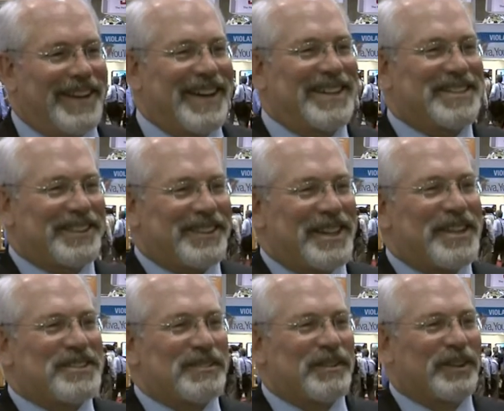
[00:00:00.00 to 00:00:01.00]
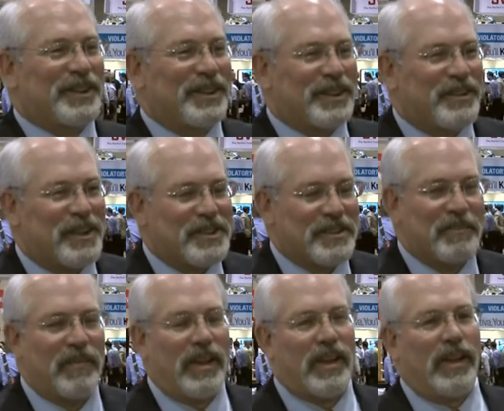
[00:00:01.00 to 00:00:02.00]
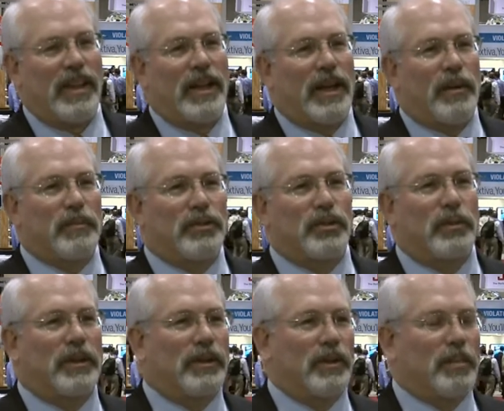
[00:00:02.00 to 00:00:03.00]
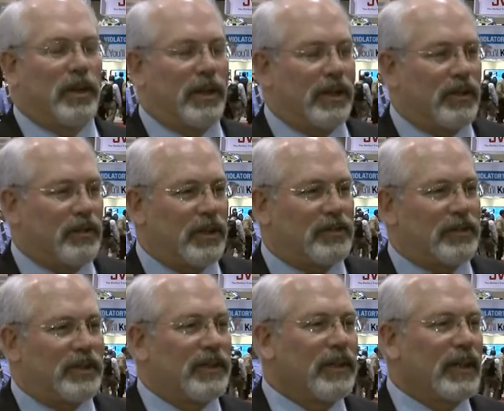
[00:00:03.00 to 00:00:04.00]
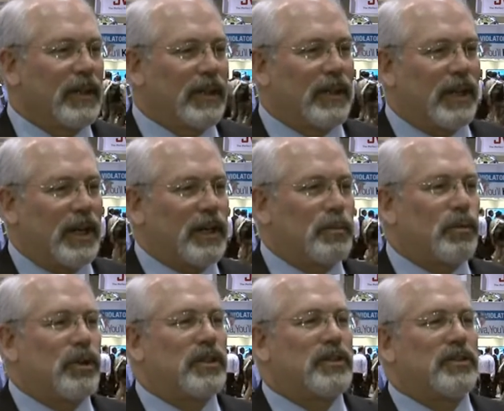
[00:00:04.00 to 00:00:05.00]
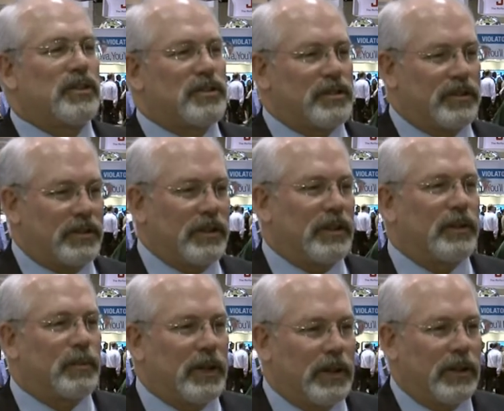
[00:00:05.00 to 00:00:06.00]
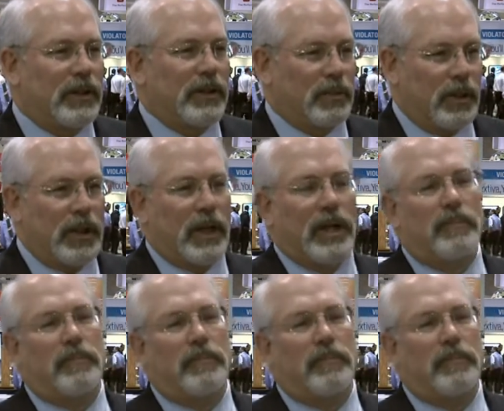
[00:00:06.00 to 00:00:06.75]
That's a really good question. And I'm assuming you're probably addressing a lot of the breaches that you see in the media and whatnot.